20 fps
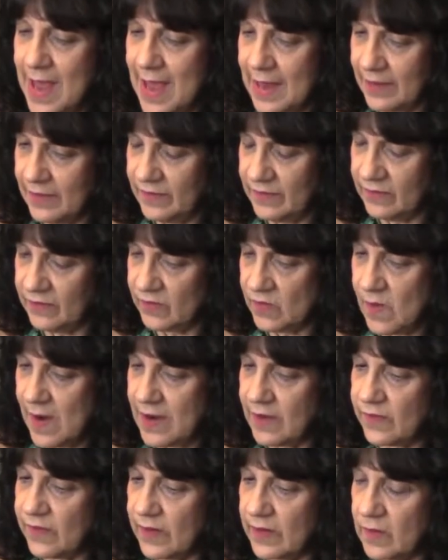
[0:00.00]
had a
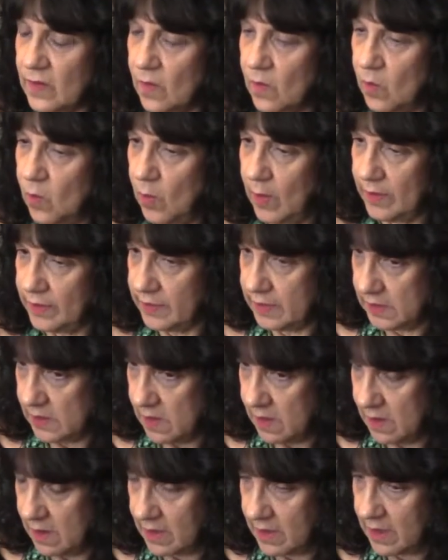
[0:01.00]
situation with a
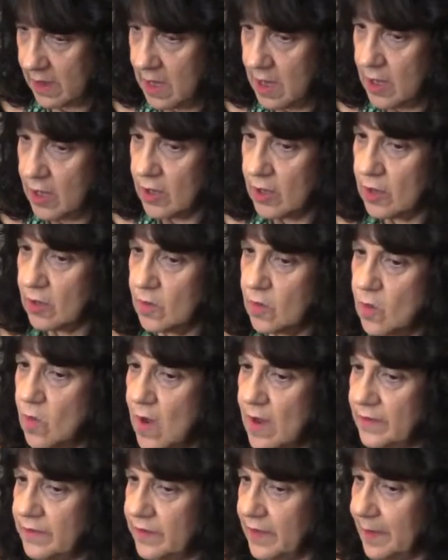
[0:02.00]
dog who
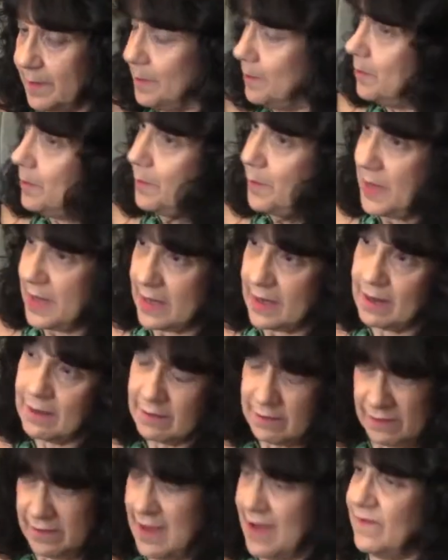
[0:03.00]
was a big
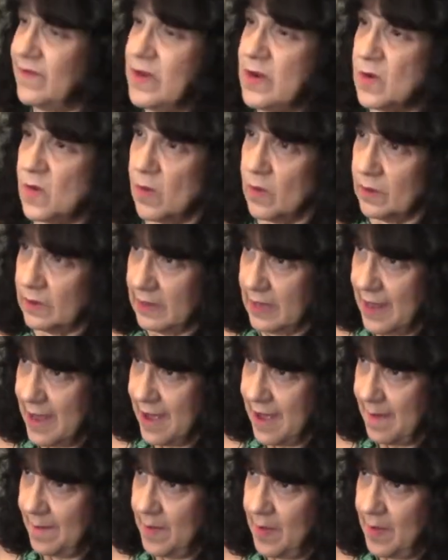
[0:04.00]
11-year-old lab